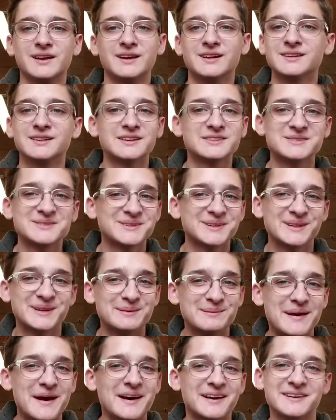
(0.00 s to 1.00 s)
it doesn't
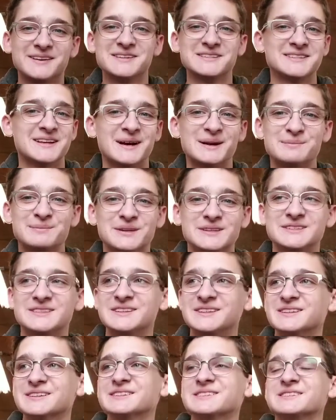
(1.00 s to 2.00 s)
really matter. It's not a big
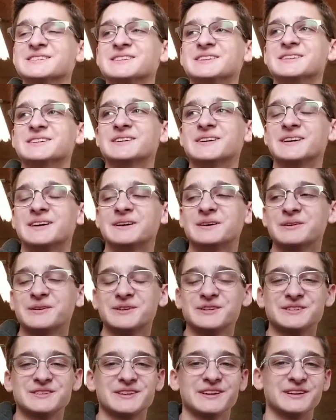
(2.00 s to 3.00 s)
deal, so
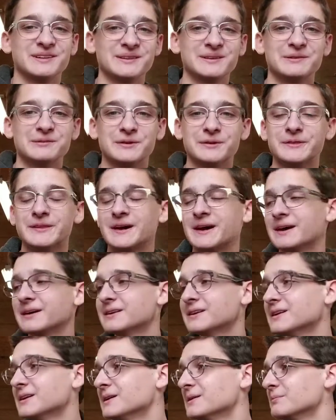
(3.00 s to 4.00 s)
we're just going to live with
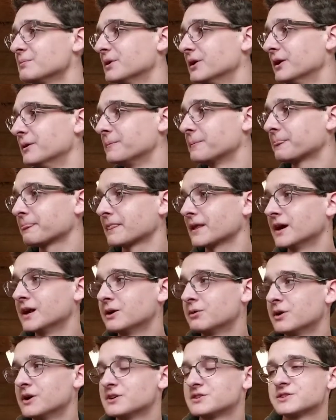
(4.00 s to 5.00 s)
that. But
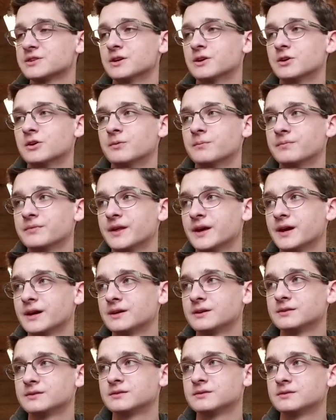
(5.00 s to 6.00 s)
anyway, so
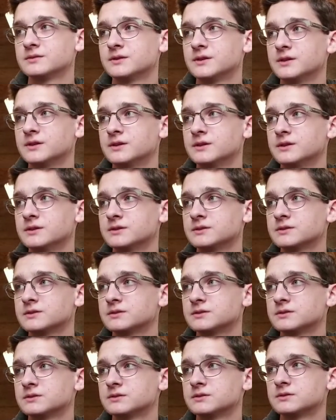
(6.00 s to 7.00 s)
that
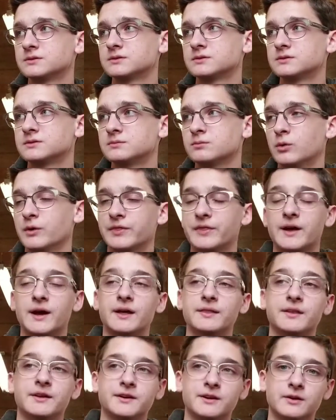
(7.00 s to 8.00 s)
is with
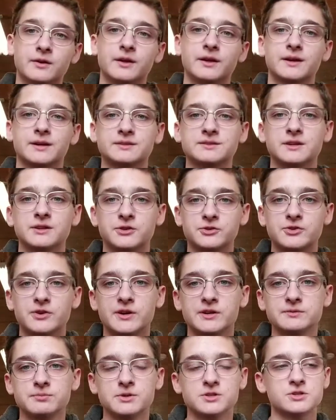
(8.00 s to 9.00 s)
that. And then, you know, like I said, the
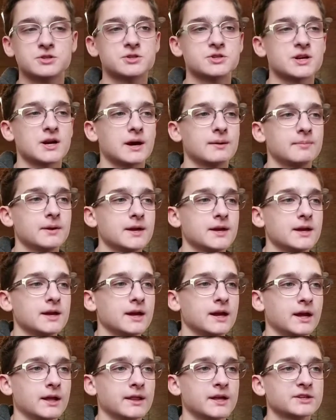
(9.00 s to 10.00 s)
transmission
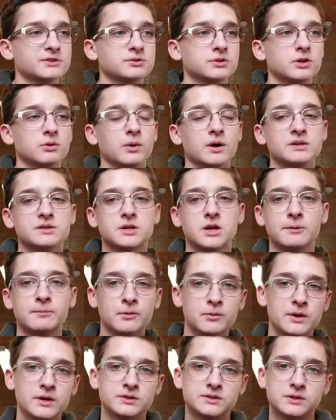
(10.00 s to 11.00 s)
shop. And that's where it was a
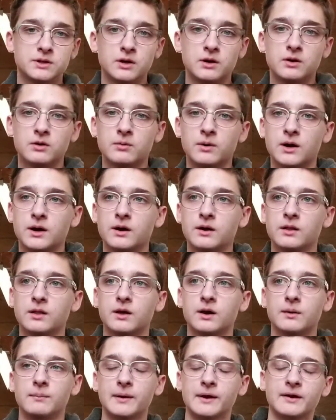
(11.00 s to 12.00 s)
couple weeks ago
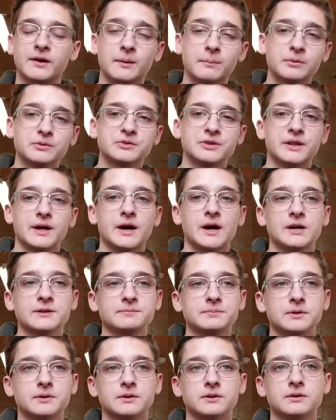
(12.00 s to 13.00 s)
while my grandpa was in the
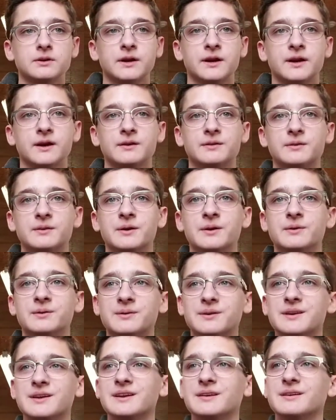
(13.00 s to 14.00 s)
hospital. And
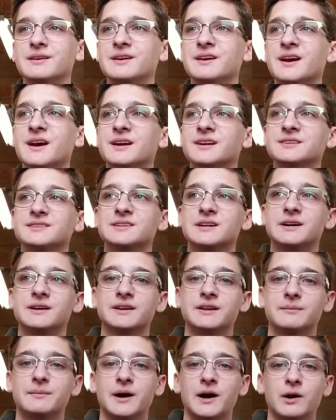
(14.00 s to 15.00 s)
he had it
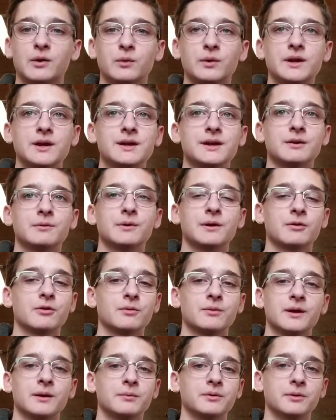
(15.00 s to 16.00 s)
done in about a week, and we
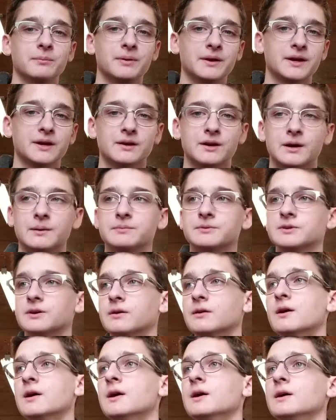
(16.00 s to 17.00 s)
weren't able to pick it up.
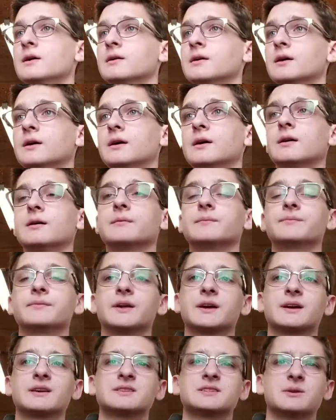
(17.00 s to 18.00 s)
So,
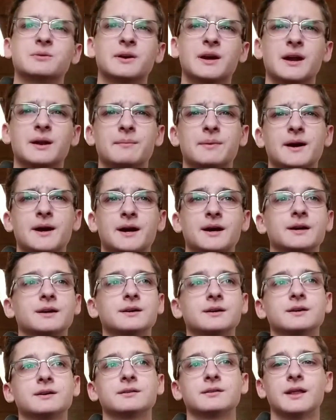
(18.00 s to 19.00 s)
like I said, we got it
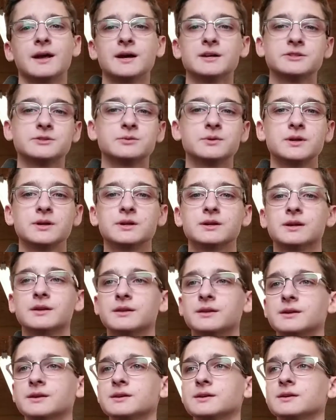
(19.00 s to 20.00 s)
back last week, I
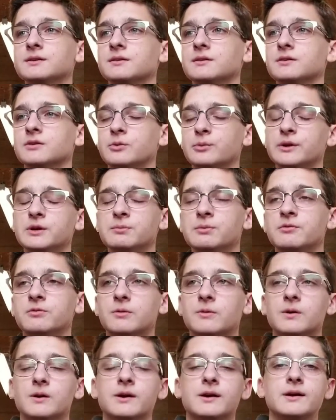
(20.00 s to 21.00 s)
think, or the week
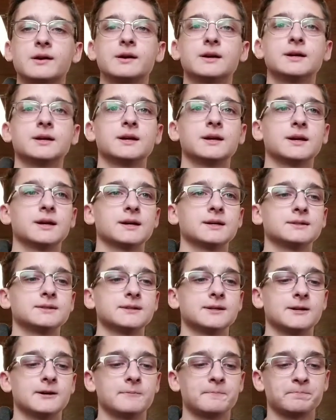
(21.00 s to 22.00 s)
before.
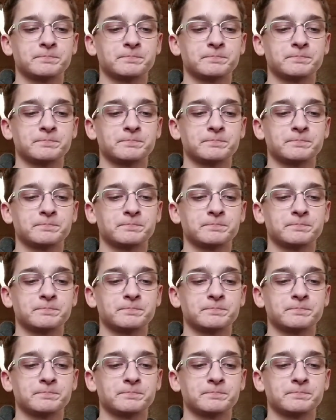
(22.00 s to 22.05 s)
And